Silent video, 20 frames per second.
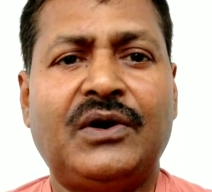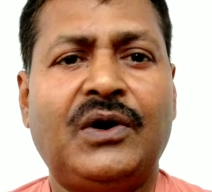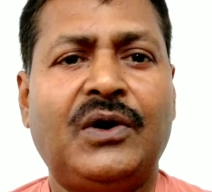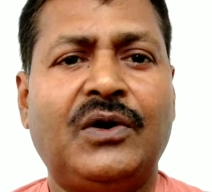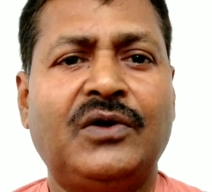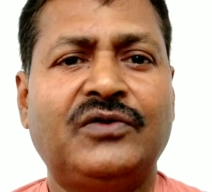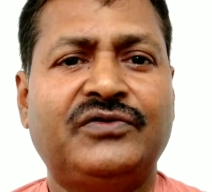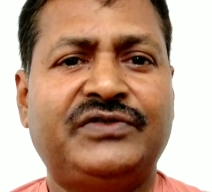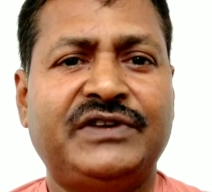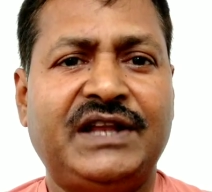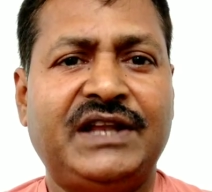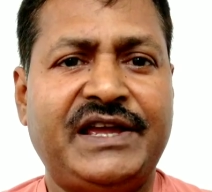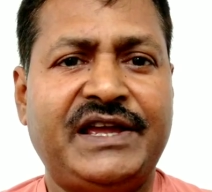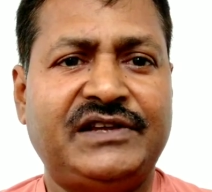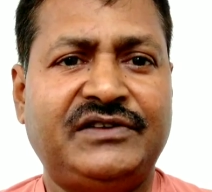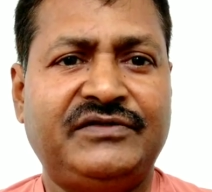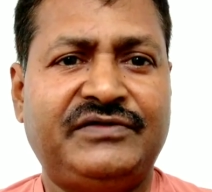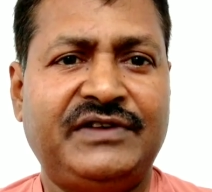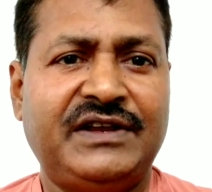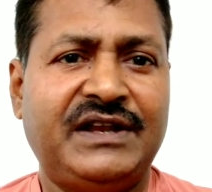all
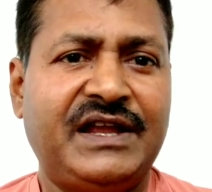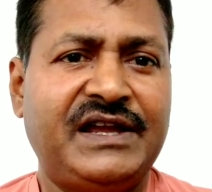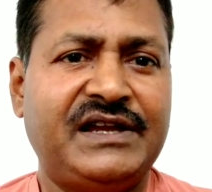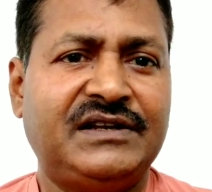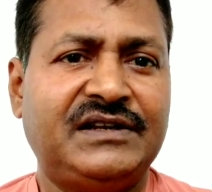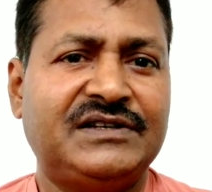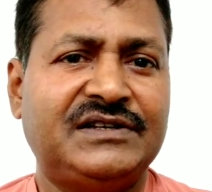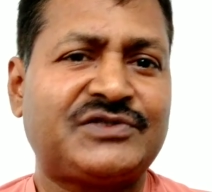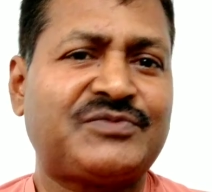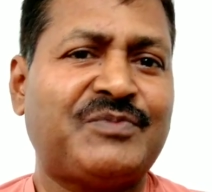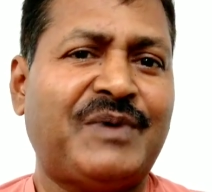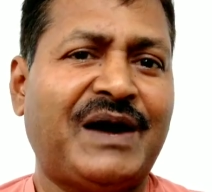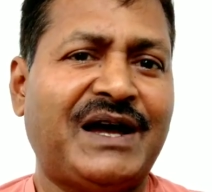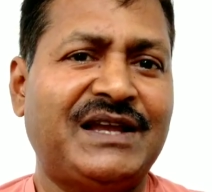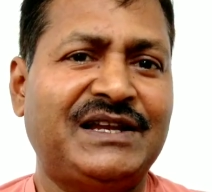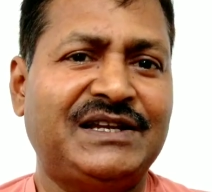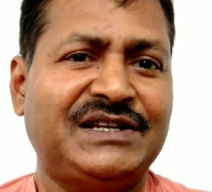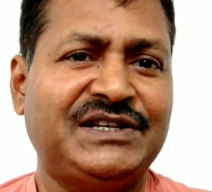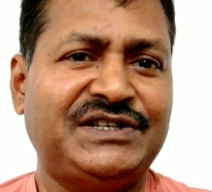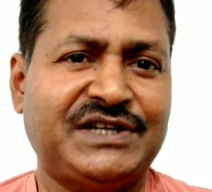villain, villain,
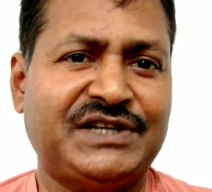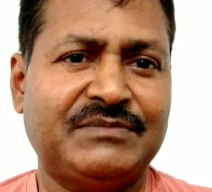smiling,